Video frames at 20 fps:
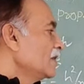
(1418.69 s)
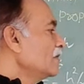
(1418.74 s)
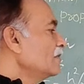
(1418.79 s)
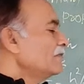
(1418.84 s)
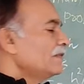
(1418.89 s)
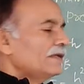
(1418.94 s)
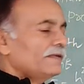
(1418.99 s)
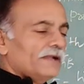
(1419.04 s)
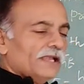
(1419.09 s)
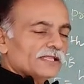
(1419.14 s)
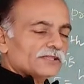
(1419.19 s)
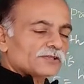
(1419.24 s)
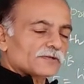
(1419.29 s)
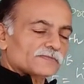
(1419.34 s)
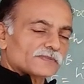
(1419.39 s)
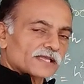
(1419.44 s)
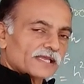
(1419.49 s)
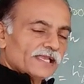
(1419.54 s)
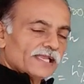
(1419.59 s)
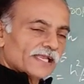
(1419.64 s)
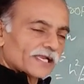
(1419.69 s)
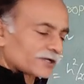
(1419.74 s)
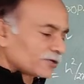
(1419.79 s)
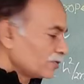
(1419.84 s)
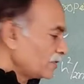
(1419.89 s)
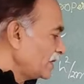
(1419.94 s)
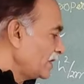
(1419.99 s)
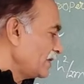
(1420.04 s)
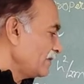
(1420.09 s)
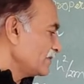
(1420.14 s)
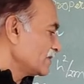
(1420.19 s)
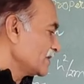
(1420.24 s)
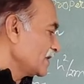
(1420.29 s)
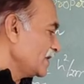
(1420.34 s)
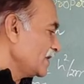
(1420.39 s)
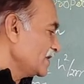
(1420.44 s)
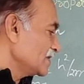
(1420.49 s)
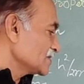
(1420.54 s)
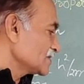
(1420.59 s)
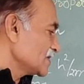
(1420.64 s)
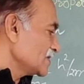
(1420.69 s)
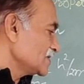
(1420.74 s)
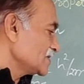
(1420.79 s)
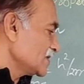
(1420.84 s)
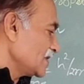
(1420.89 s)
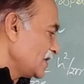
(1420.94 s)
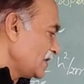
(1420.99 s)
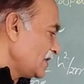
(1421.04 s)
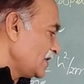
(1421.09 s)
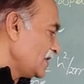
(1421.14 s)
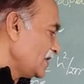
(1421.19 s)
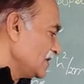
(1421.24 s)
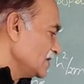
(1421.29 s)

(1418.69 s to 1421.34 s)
wavelength of the electron having the energy is E